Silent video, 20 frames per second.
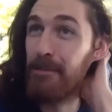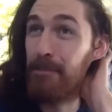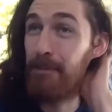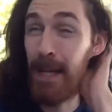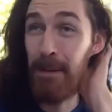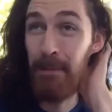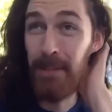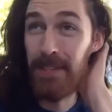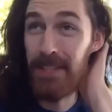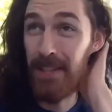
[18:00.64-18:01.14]

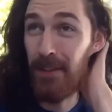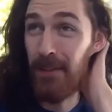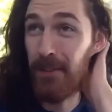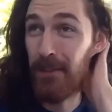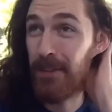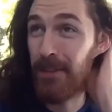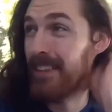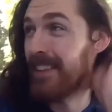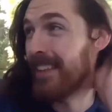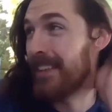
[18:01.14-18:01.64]
Maybe
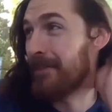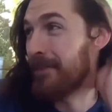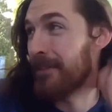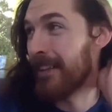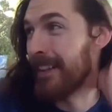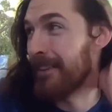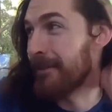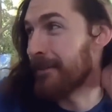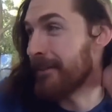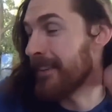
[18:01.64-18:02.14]
so.
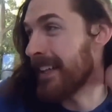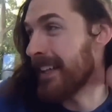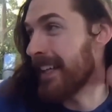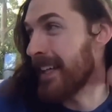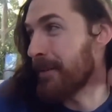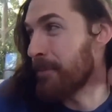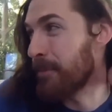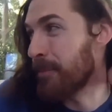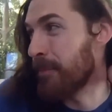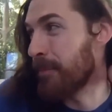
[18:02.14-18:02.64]
If
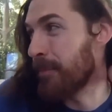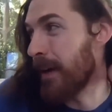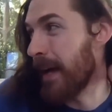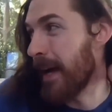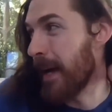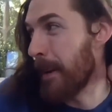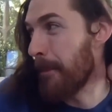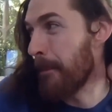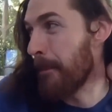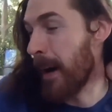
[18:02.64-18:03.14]

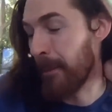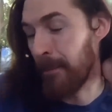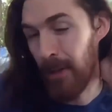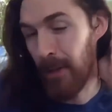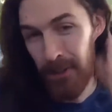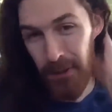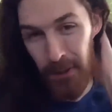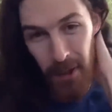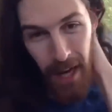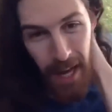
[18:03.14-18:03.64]
I'm
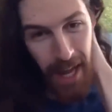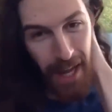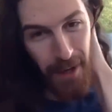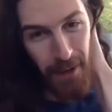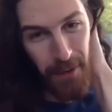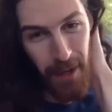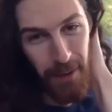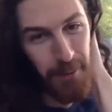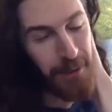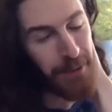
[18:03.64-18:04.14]
not sure
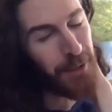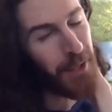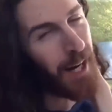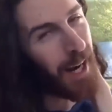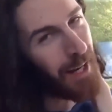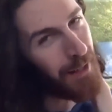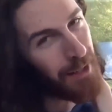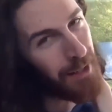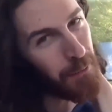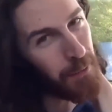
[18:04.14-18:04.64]
how
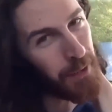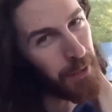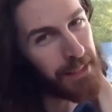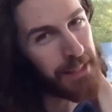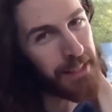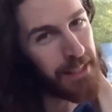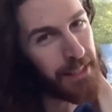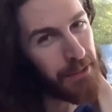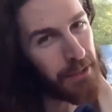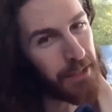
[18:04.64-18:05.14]
that works.
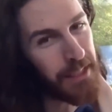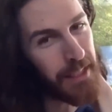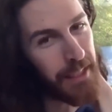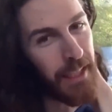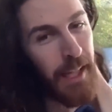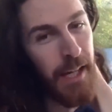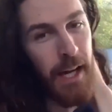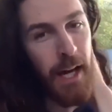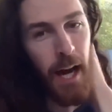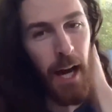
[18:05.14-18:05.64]
It's interesting.
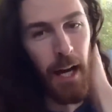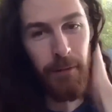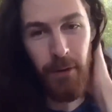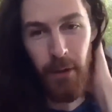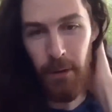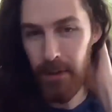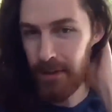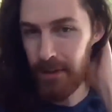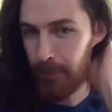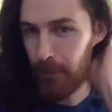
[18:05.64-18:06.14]
I've
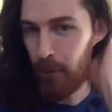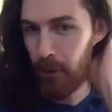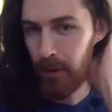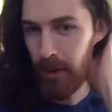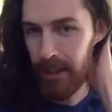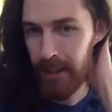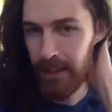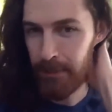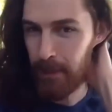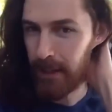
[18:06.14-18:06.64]
noticed
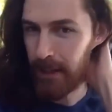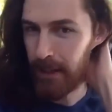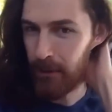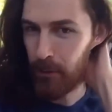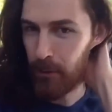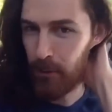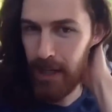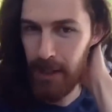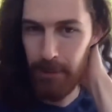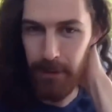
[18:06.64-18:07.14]
Fortnite has been
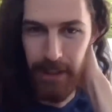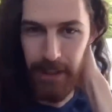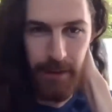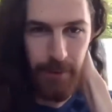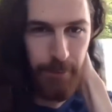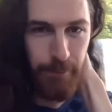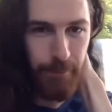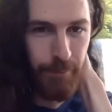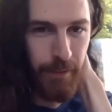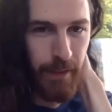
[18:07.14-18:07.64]
incredibly